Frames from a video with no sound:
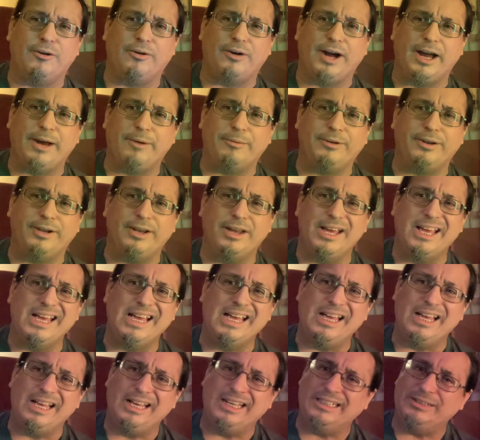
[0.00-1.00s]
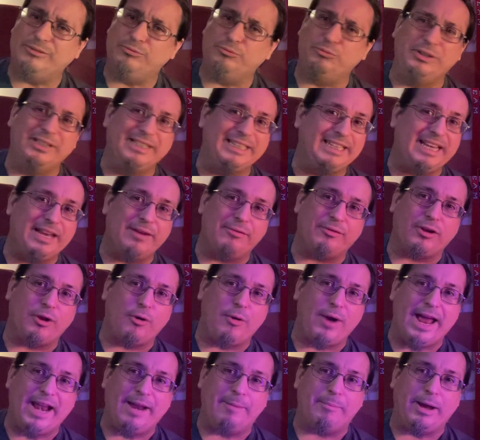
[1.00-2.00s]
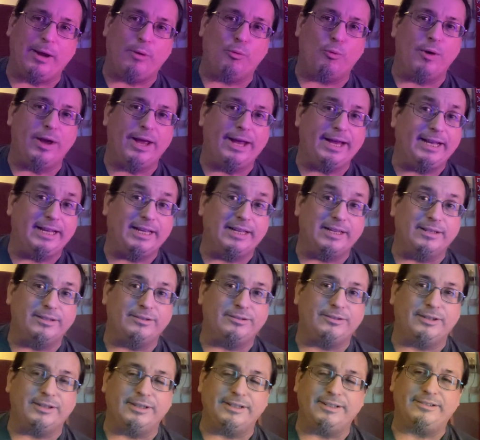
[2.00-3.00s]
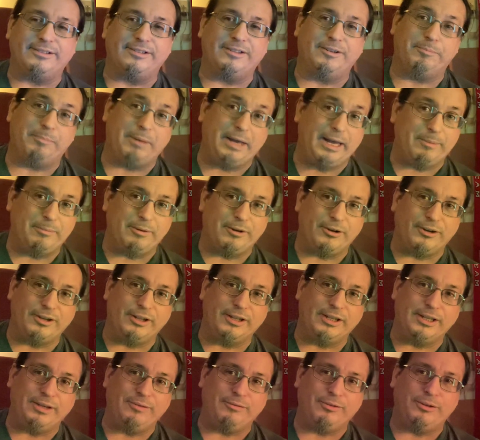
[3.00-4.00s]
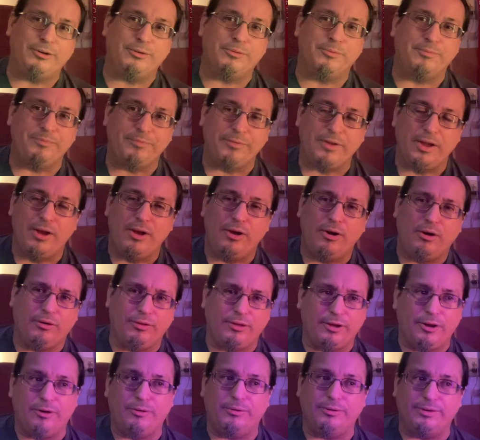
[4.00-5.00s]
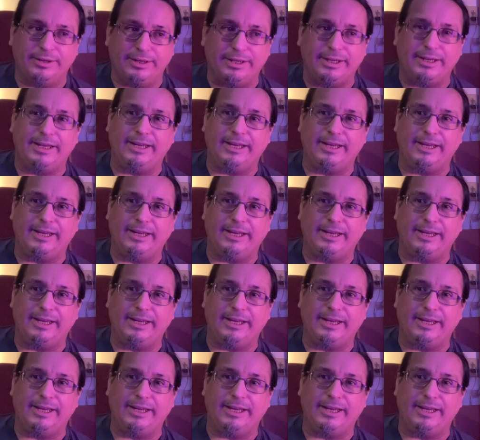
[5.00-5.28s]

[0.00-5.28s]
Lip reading: I would really never go out of my way to listen to Babe, I'm Gonna Leave You, although,